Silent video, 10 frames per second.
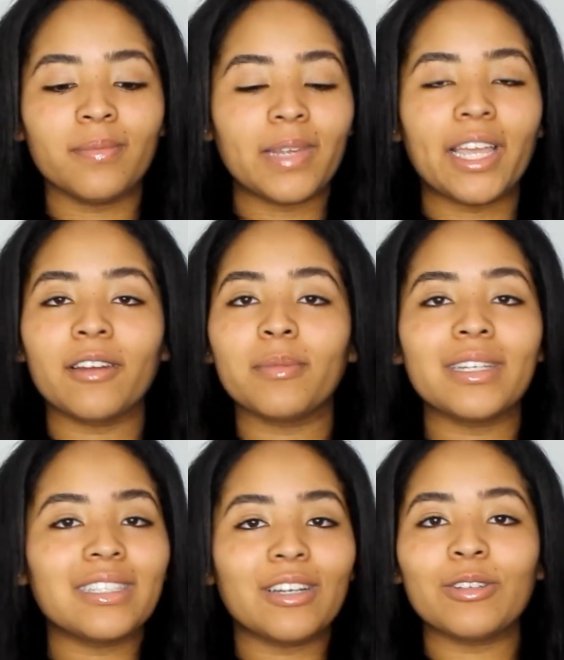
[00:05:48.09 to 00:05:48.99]
Can't
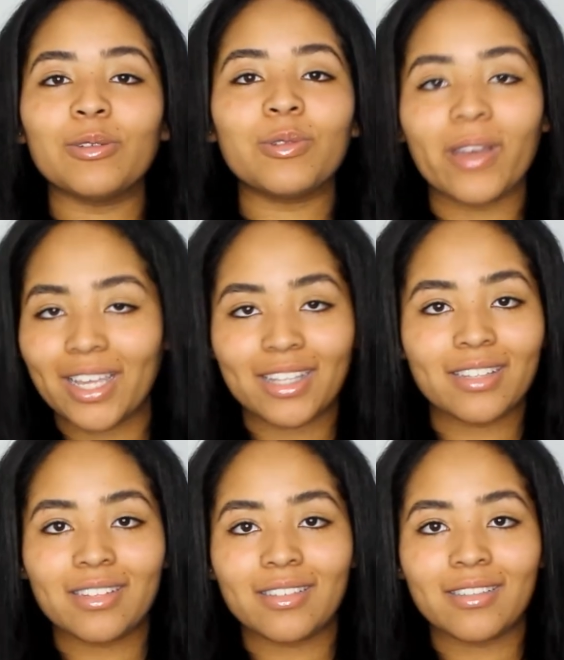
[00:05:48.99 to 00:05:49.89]
nobody tell you
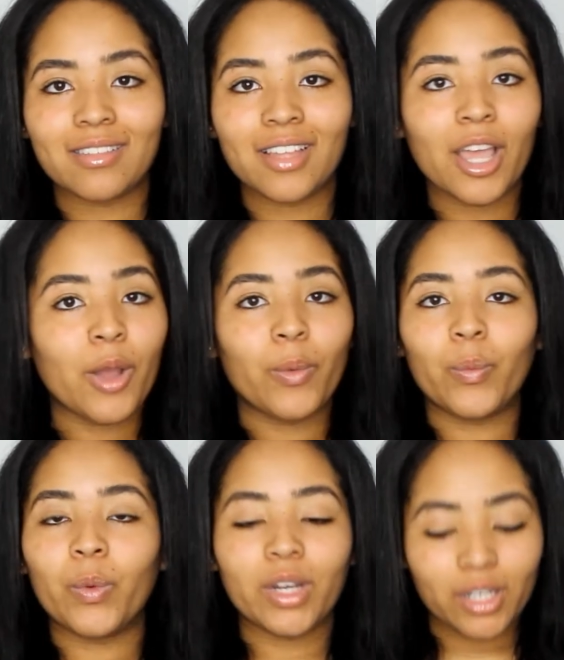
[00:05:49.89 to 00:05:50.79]
twice
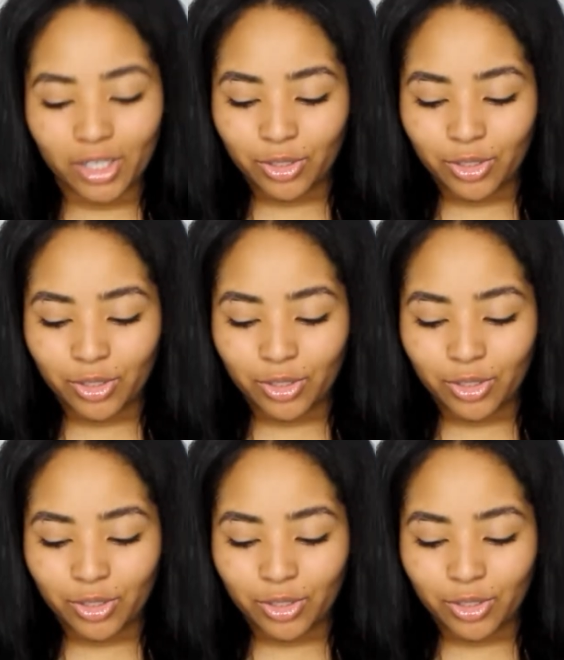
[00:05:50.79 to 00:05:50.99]
what